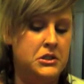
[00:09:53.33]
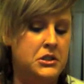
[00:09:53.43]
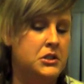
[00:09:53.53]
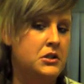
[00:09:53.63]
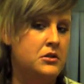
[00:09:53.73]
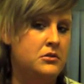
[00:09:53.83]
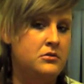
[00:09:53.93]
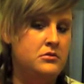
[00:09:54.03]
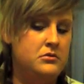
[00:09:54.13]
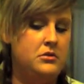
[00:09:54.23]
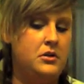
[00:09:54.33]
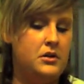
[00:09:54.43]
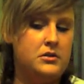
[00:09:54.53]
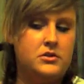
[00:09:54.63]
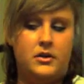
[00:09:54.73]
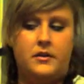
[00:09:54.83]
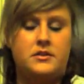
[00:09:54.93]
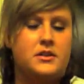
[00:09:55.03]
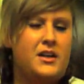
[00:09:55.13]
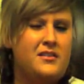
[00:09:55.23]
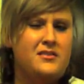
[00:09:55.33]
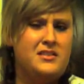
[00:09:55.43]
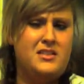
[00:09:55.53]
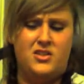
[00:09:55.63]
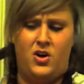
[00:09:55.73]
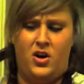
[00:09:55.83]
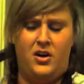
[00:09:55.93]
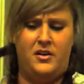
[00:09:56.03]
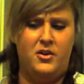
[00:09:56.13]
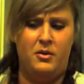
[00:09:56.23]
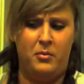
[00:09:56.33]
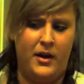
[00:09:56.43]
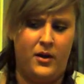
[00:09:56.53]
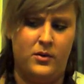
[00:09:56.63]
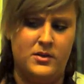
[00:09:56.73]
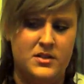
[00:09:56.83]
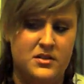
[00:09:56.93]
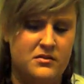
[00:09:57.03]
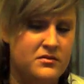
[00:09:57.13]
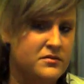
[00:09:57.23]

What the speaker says: Alright, let's try this again. This is hard doing backwards.